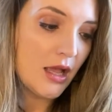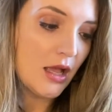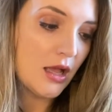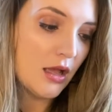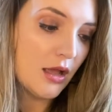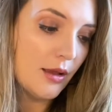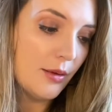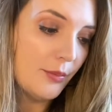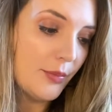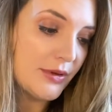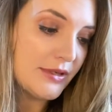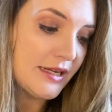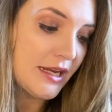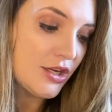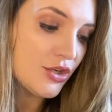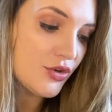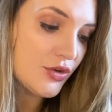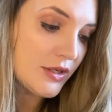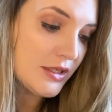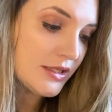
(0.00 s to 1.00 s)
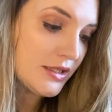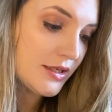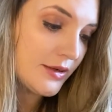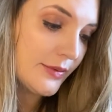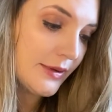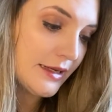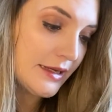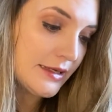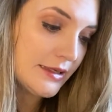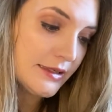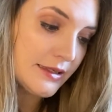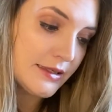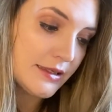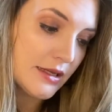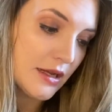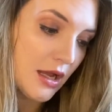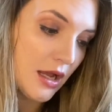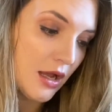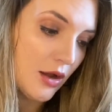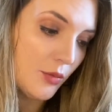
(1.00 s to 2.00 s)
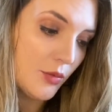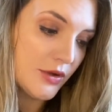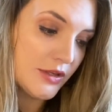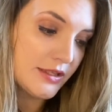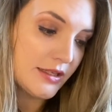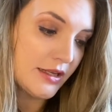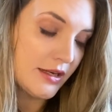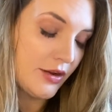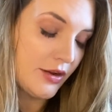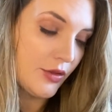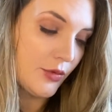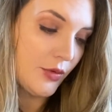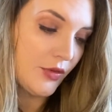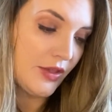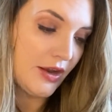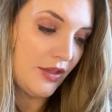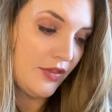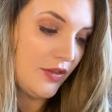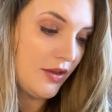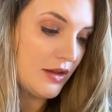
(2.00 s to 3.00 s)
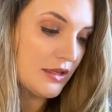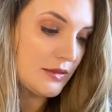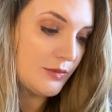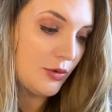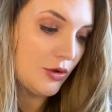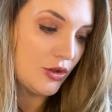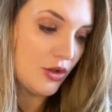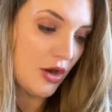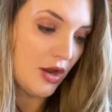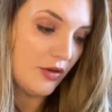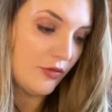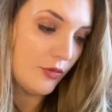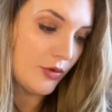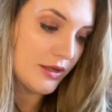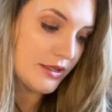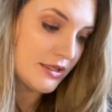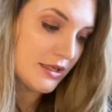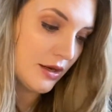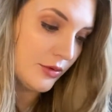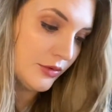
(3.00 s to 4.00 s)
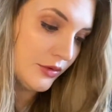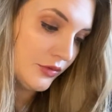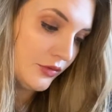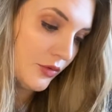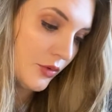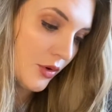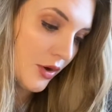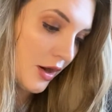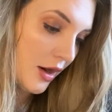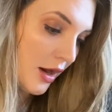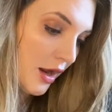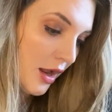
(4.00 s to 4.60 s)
But Tangerine Squeeze was another one that I think is pulling off what it's going for.